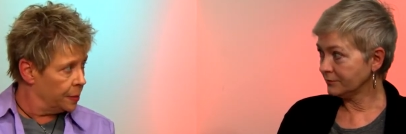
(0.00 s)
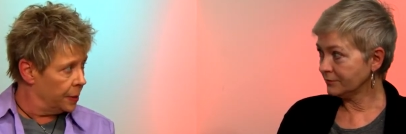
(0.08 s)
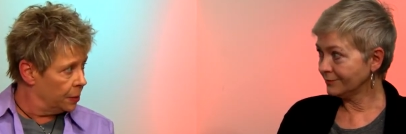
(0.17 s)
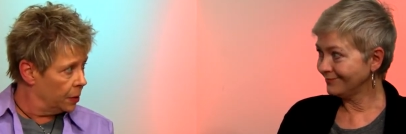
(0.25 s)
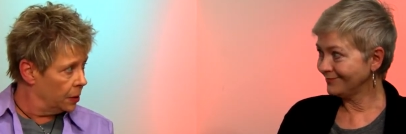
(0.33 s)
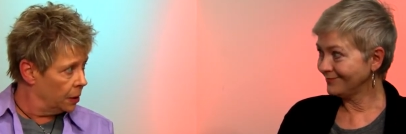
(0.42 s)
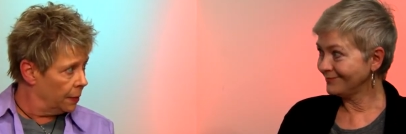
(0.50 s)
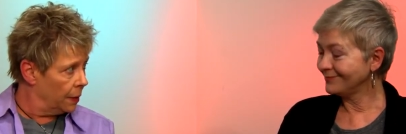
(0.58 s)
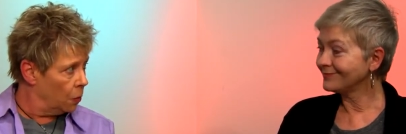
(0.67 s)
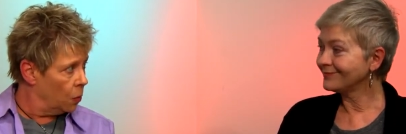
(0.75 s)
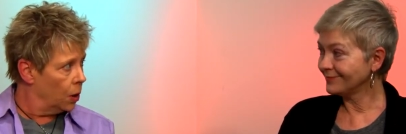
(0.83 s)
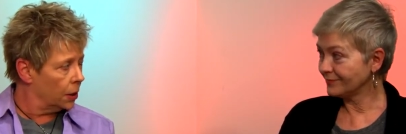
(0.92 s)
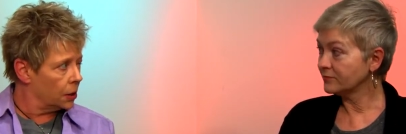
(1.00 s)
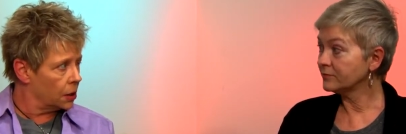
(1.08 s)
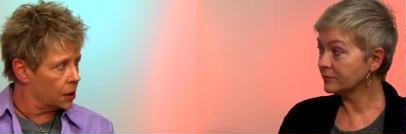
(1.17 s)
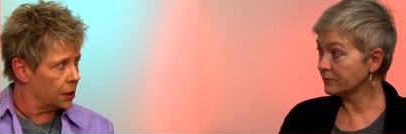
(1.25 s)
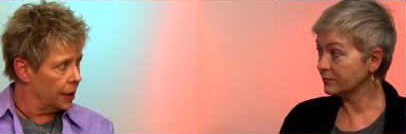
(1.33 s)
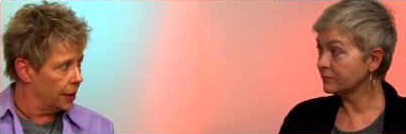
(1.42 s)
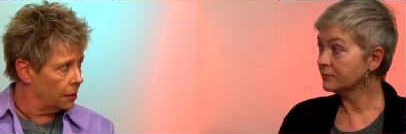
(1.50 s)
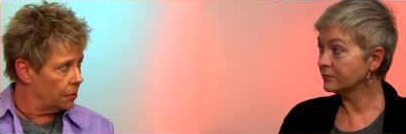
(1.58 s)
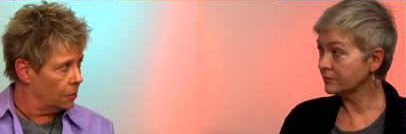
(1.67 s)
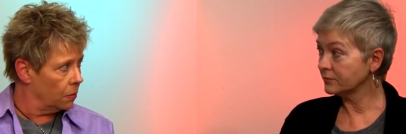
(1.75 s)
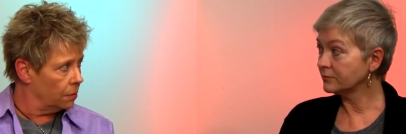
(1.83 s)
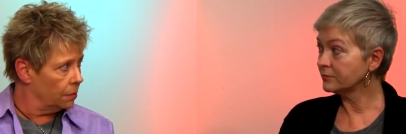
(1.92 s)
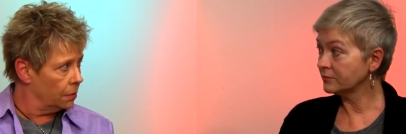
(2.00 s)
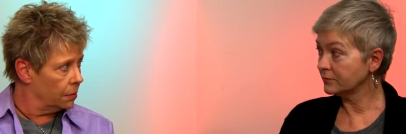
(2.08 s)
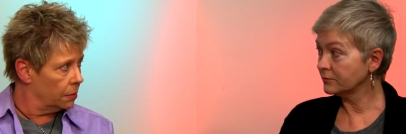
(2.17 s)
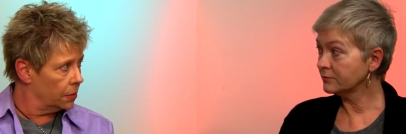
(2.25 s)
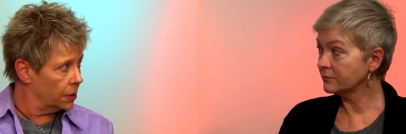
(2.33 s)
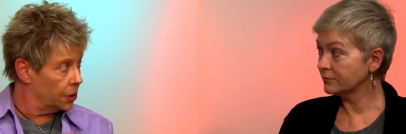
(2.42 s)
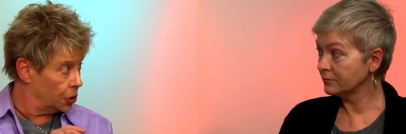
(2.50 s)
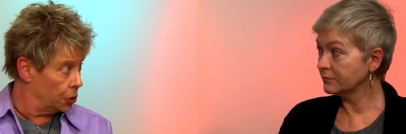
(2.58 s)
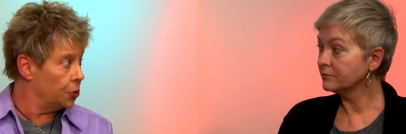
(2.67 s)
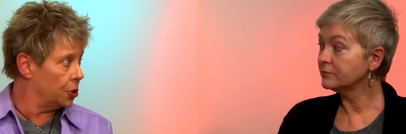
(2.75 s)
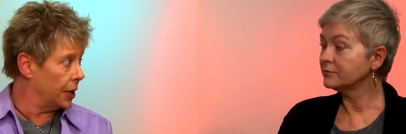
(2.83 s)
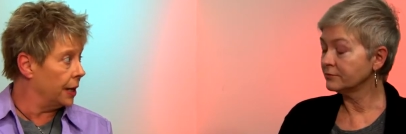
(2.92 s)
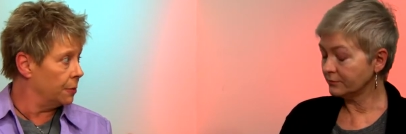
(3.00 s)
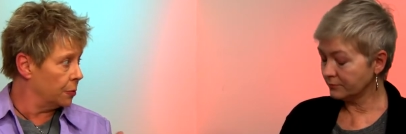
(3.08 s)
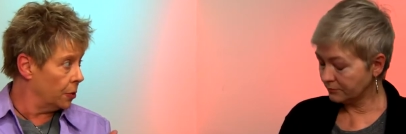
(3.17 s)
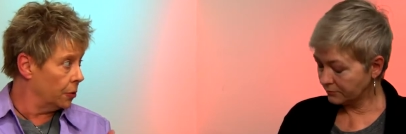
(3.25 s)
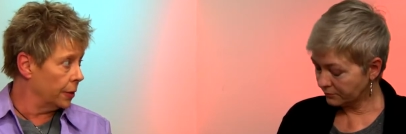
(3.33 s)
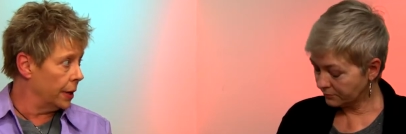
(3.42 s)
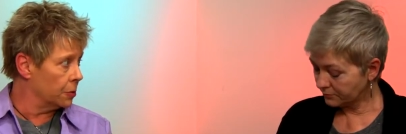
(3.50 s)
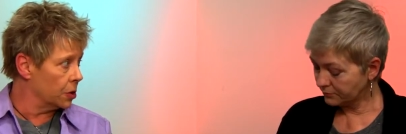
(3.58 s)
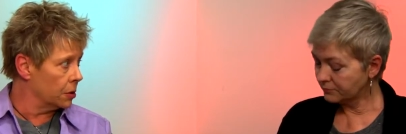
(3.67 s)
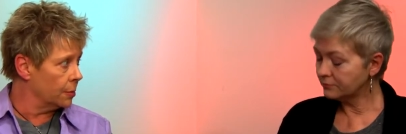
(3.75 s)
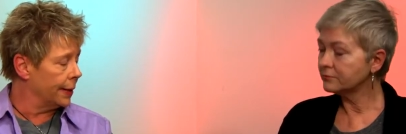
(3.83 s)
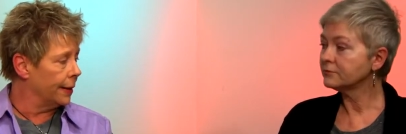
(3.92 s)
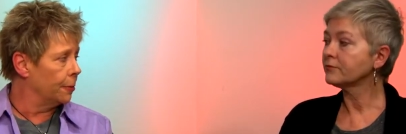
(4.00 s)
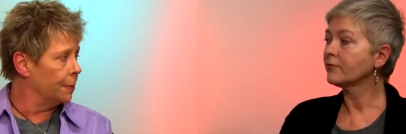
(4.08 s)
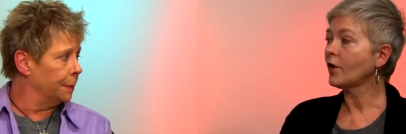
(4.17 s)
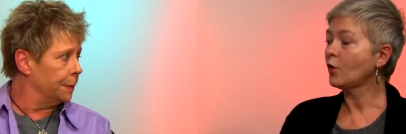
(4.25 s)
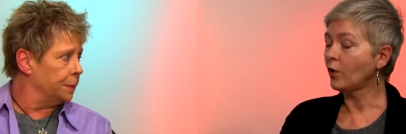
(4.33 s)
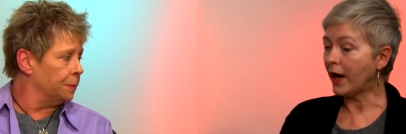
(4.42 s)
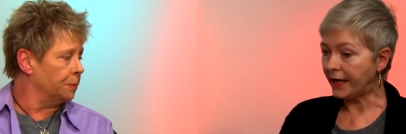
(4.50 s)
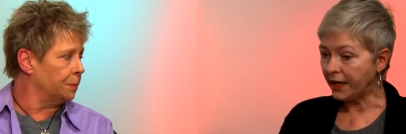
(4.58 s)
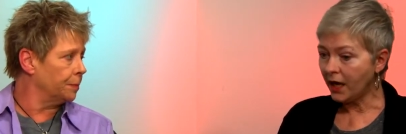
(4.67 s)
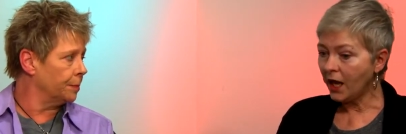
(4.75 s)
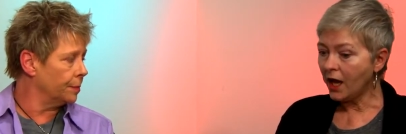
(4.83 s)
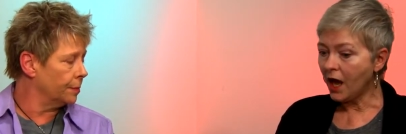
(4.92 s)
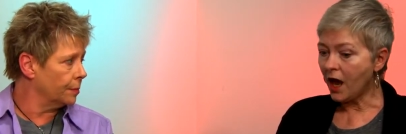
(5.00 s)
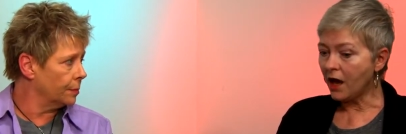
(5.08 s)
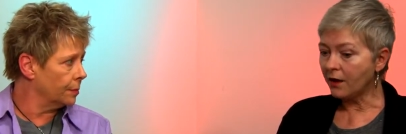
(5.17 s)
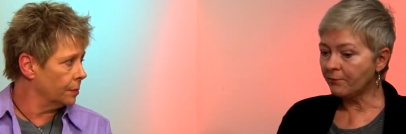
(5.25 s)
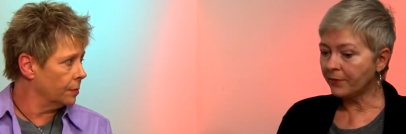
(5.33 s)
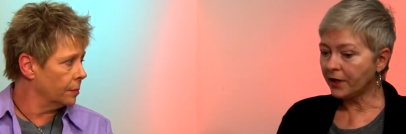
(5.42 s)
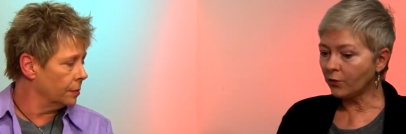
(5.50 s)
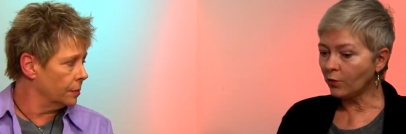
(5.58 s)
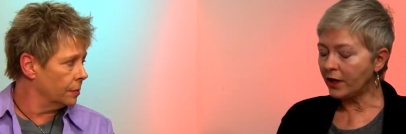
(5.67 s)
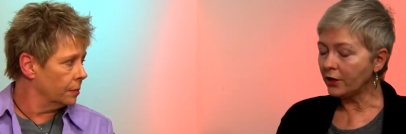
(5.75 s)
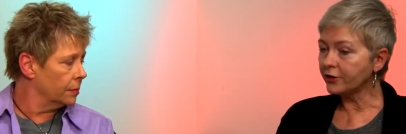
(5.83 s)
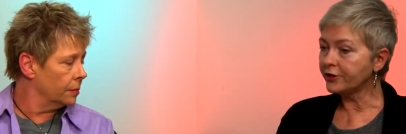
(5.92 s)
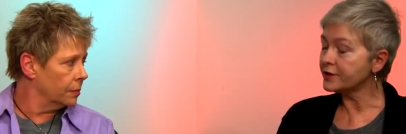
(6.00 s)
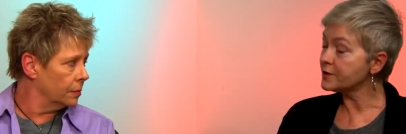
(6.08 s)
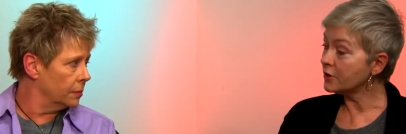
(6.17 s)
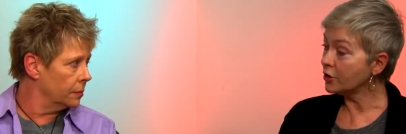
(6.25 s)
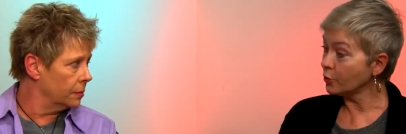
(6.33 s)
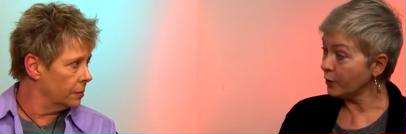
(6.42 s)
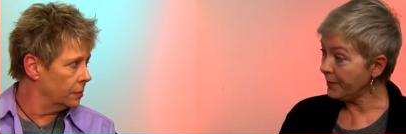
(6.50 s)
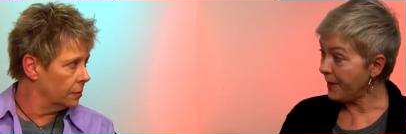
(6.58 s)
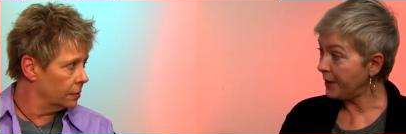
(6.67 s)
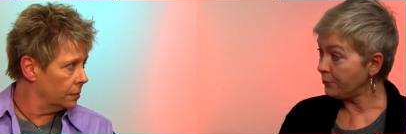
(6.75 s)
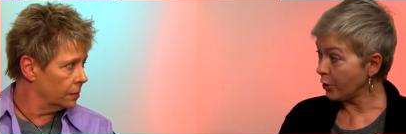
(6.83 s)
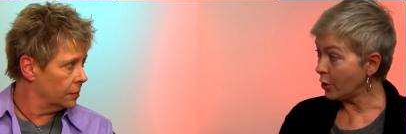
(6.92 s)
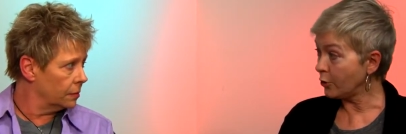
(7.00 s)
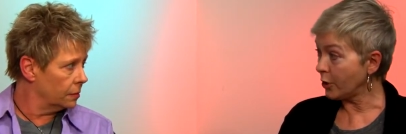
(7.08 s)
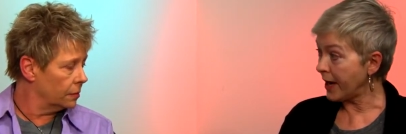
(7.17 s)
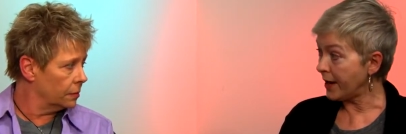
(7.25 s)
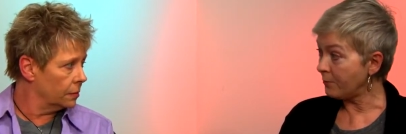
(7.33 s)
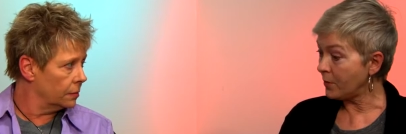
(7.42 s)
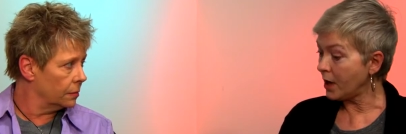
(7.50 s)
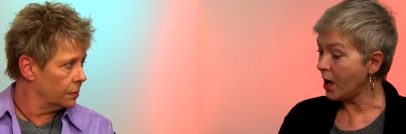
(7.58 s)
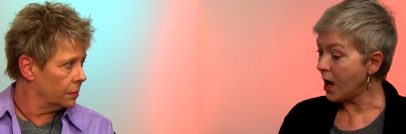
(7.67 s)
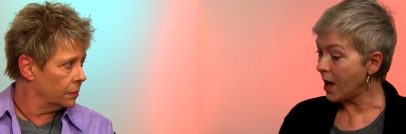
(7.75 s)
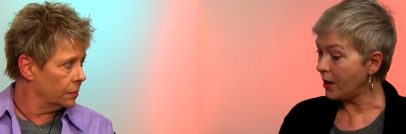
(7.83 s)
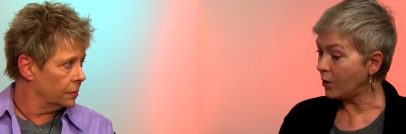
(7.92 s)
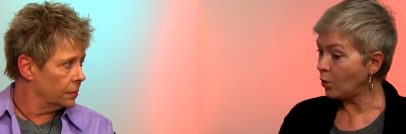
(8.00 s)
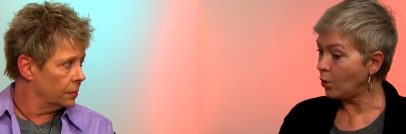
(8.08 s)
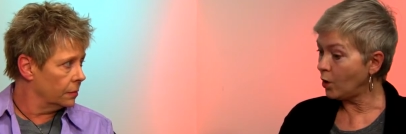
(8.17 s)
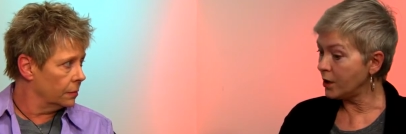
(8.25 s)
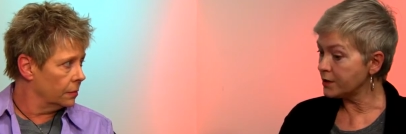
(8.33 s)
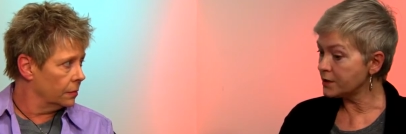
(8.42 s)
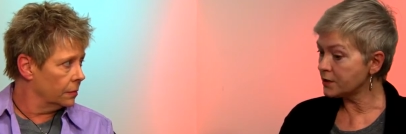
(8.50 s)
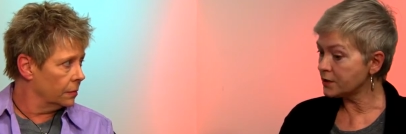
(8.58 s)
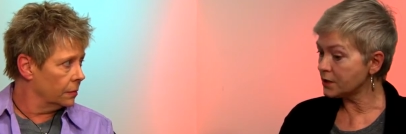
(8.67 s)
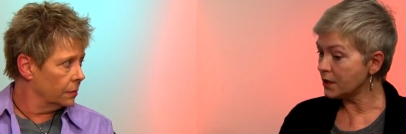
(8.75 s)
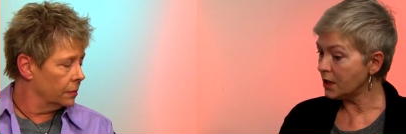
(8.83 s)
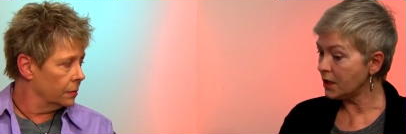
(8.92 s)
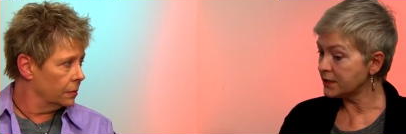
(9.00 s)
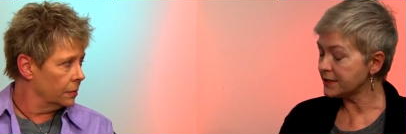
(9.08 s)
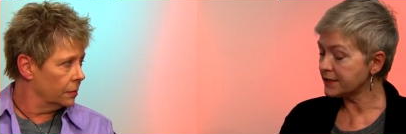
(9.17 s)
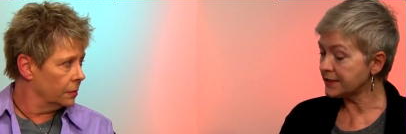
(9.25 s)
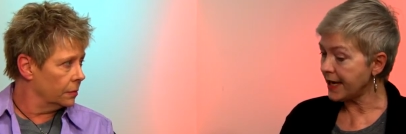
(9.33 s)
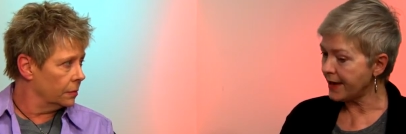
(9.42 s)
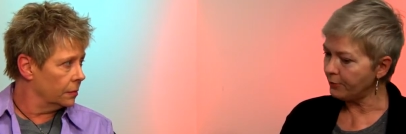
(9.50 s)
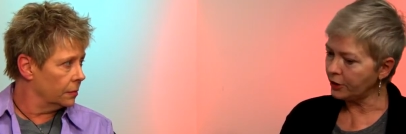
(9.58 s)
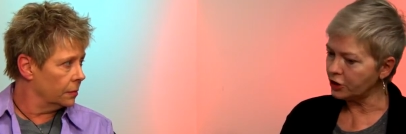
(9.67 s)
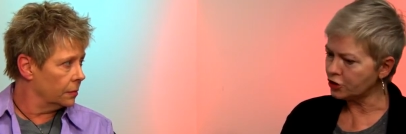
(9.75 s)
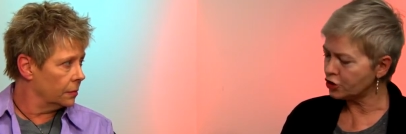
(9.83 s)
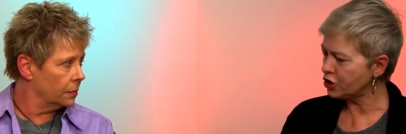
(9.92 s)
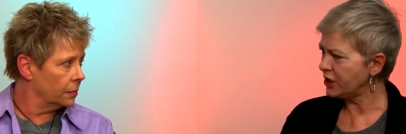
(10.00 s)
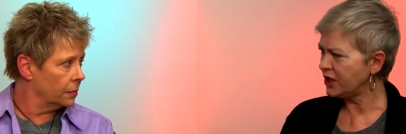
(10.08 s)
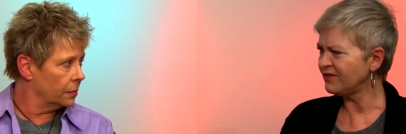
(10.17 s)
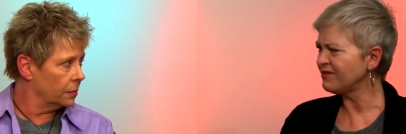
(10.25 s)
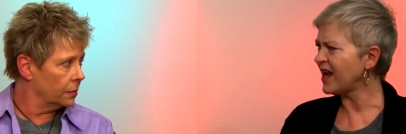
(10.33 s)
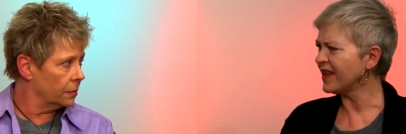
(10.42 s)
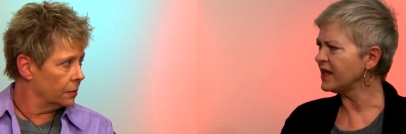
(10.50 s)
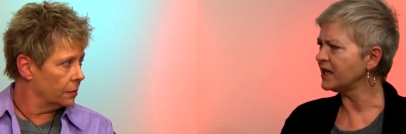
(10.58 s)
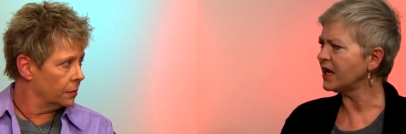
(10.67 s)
Speaker 1: for people a little bit what the state, the two state programs are about. Right. Um,
Speaker 2: well, the, the rebate program uh, was established in, I think,